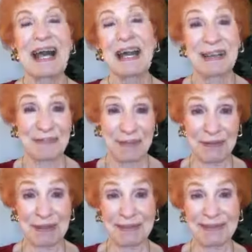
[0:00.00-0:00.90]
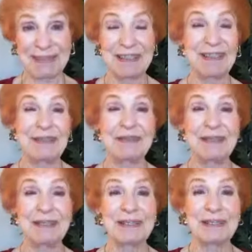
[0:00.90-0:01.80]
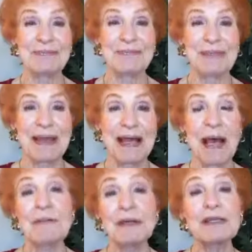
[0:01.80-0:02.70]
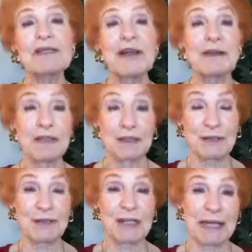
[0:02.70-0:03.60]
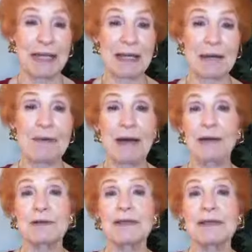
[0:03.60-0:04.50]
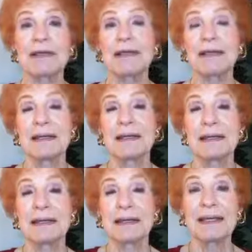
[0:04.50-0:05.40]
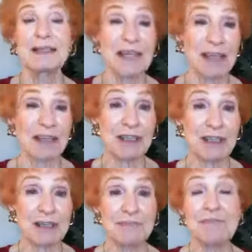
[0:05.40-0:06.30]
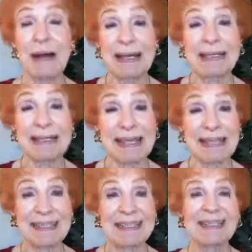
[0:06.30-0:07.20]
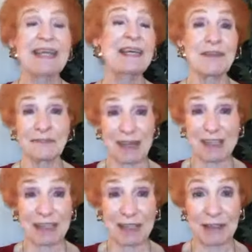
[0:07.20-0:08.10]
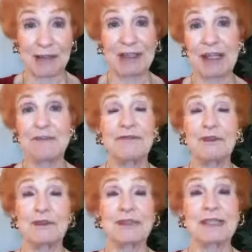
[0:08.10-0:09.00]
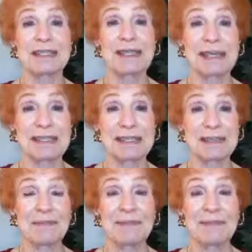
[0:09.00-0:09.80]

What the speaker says: Hi everyone, Joe here. I want to talk to you today about intention, mindset, and investing in yourself for your success.